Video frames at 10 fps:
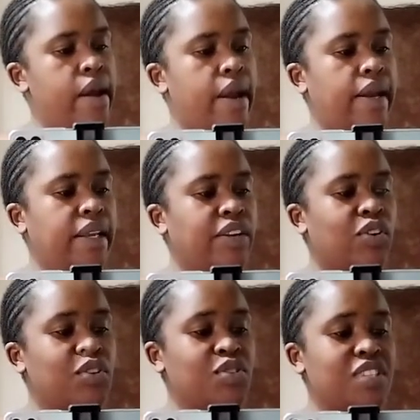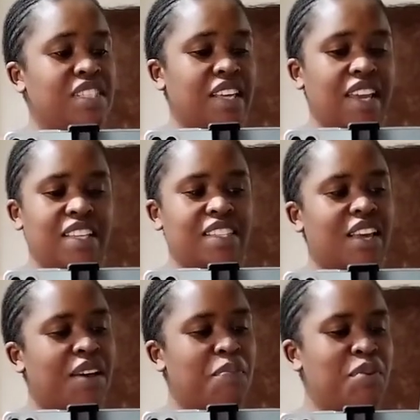and it also says
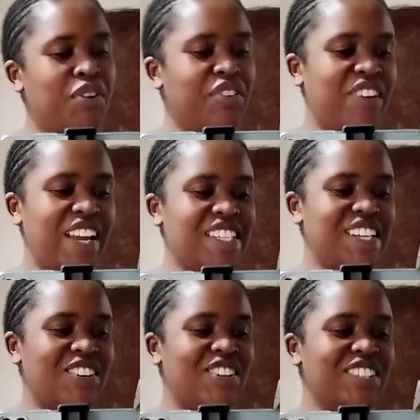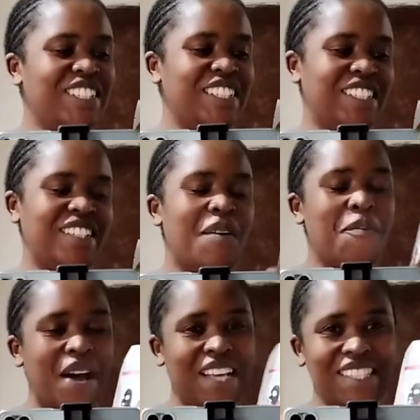purifying charcoal sheet
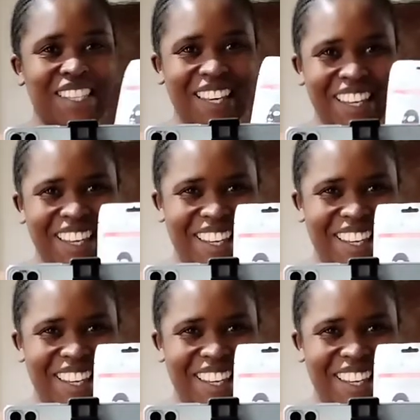mask.